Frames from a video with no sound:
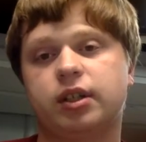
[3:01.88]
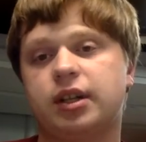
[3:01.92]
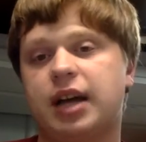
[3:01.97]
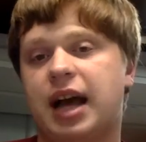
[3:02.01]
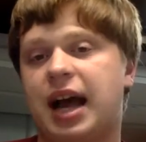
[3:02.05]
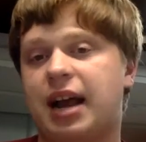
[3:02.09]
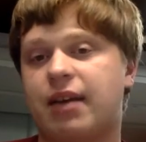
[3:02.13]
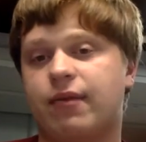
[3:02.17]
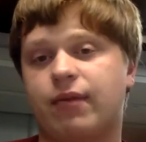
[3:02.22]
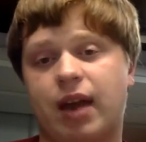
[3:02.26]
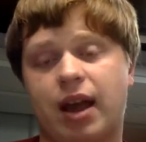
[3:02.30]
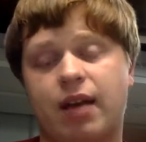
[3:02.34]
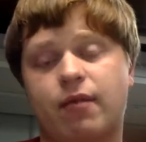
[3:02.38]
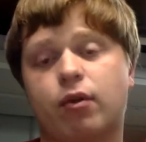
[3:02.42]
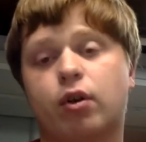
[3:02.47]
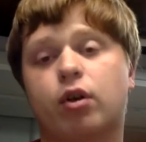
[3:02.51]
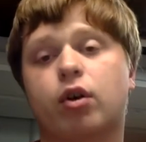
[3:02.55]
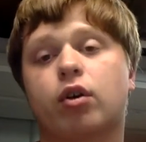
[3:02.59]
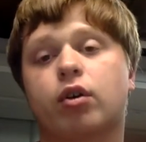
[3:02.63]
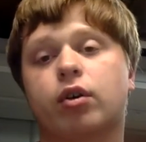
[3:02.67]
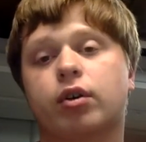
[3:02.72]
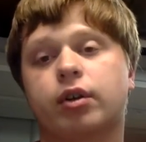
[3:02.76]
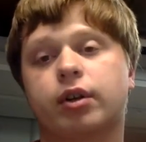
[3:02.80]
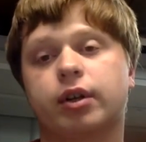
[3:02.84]
I've ever
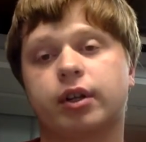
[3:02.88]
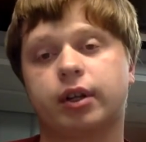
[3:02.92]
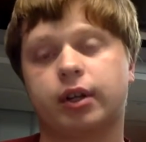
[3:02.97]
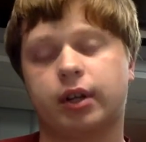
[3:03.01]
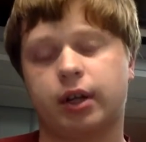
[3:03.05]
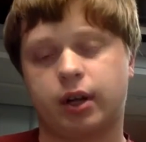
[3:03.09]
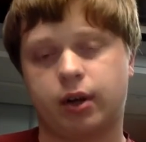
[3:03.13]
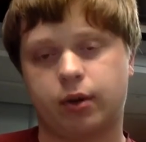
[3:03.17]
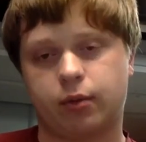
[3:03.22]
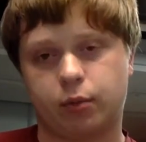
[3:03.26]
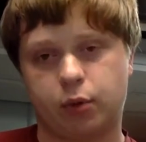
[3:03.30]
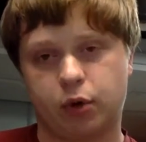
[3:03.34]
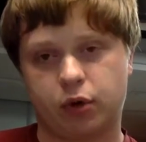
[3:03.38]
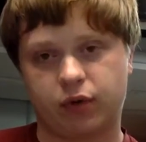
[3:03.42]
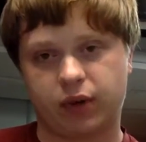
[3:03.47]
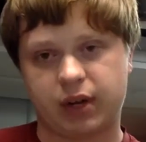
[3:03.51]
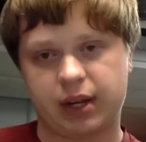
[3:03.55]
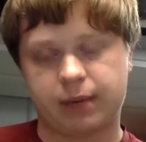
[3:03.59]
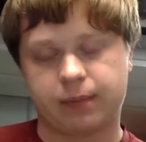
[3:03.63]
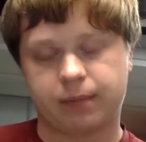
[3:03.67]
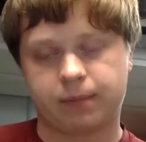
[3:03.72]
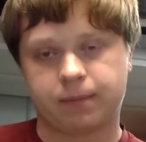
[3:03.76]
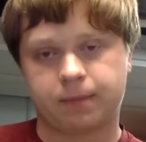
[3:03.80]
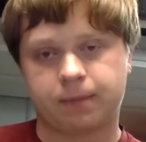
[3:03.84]
heard in a
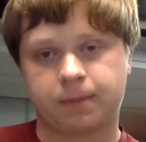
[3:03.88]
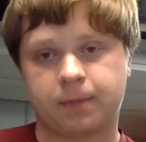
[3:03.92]
movie.